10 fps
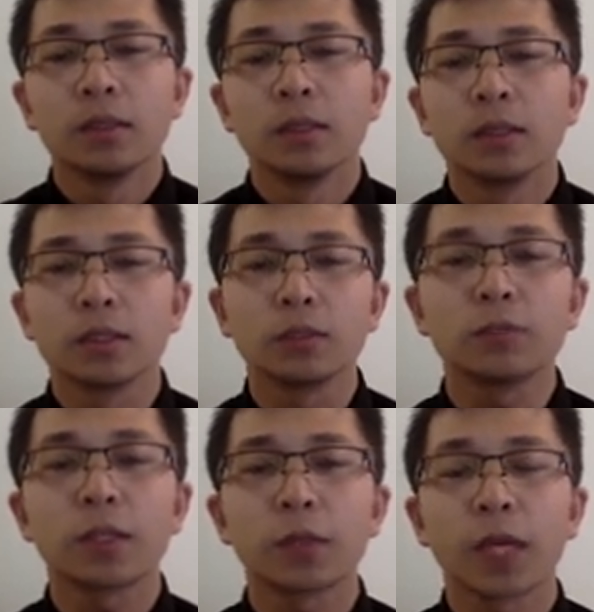So
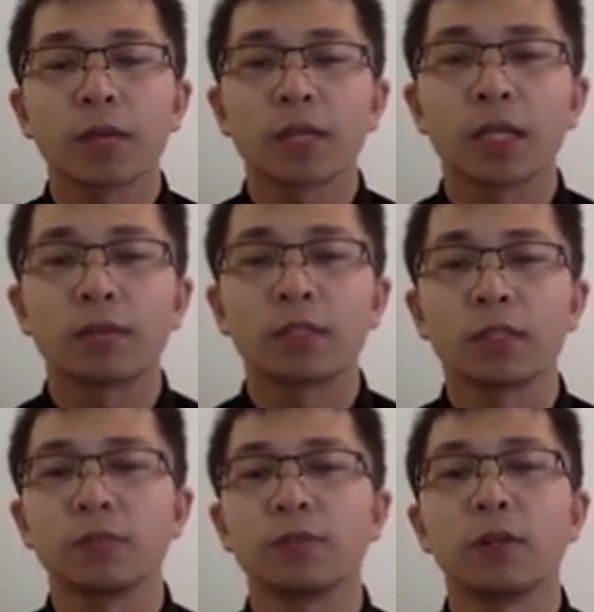far, we have covered
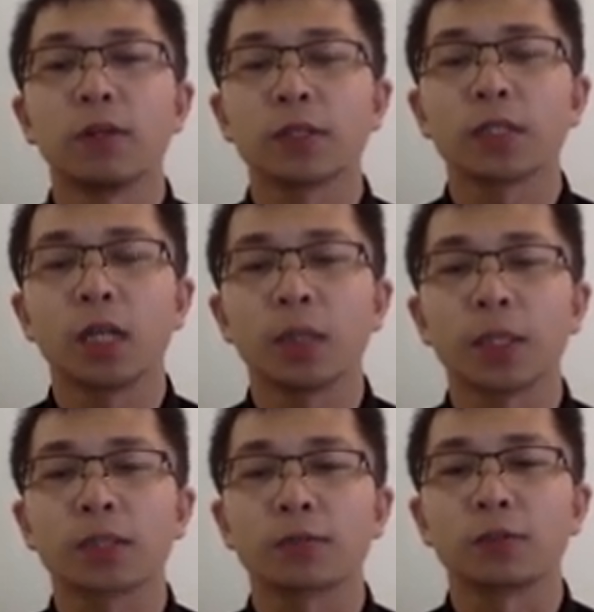the following
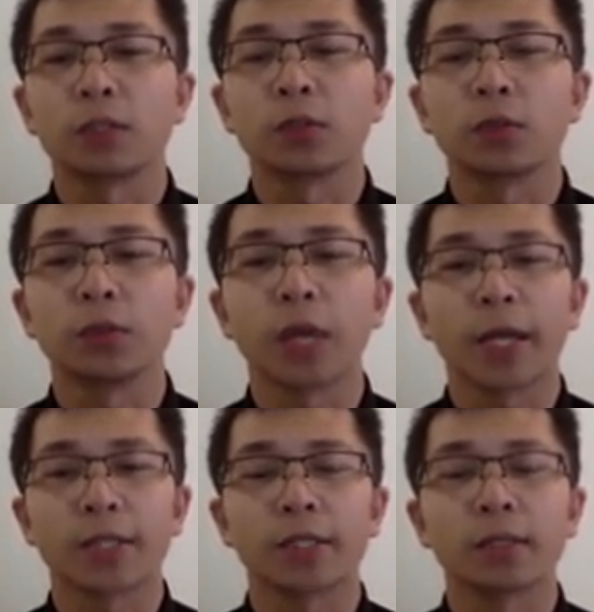topics for Ludo
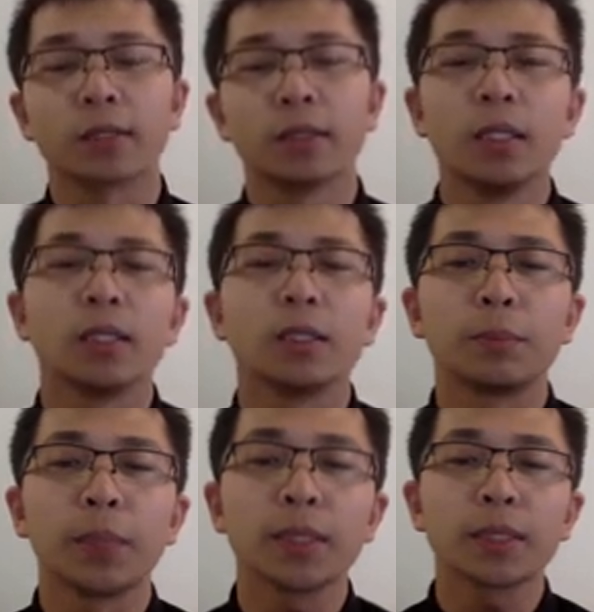hashing: the
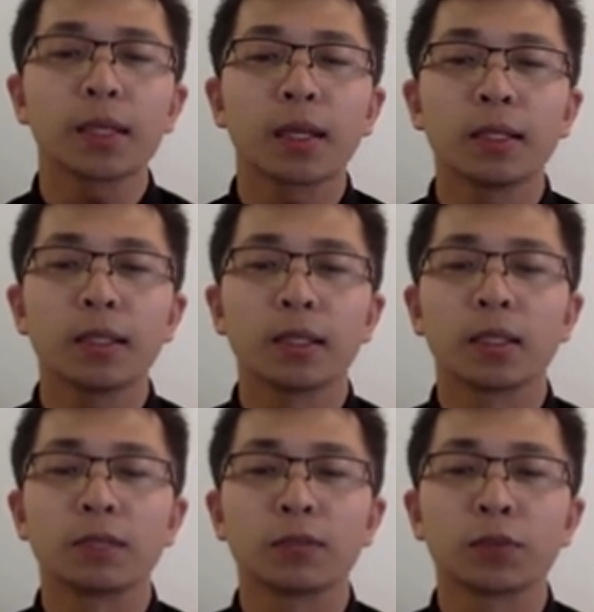basic idea
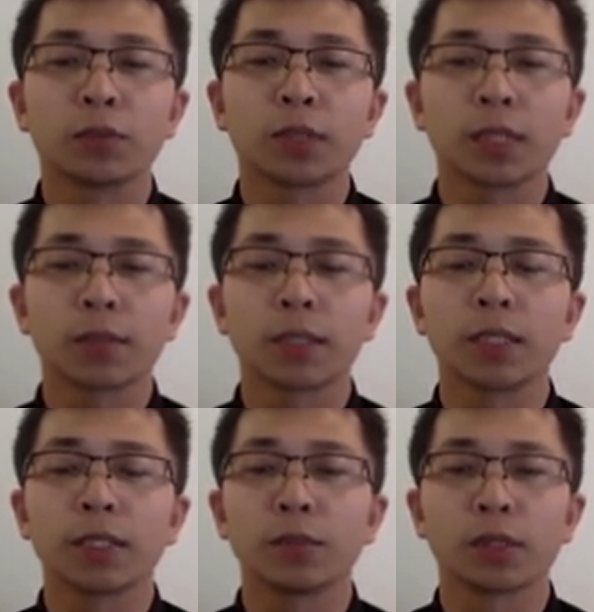of two-step
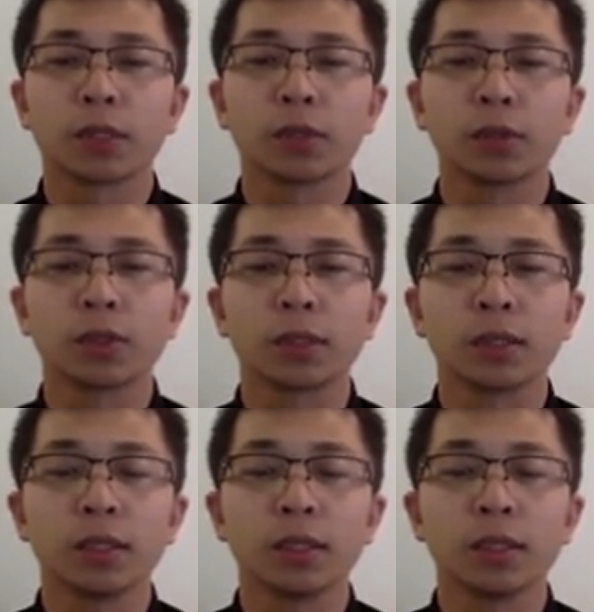clearing resolution,